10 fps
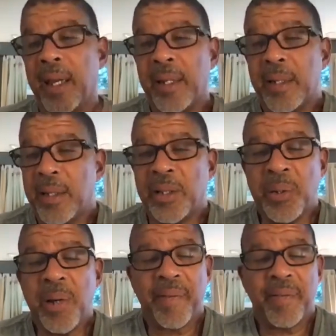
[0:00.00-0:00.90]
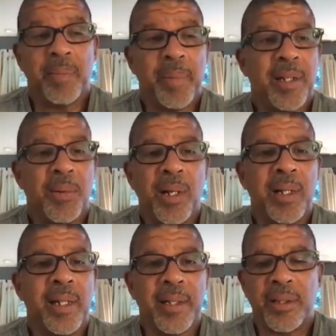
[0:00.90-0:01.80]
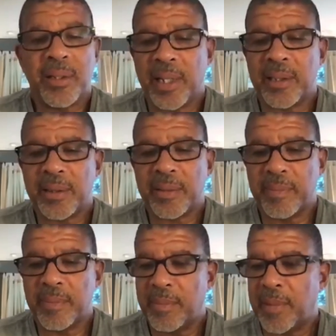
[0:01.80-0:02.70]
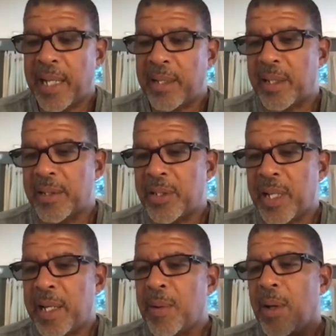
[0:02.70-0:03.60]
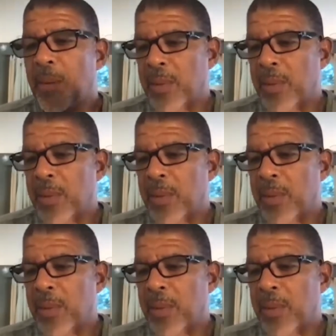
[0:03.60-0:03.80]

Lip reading: and you have to be the one that can say,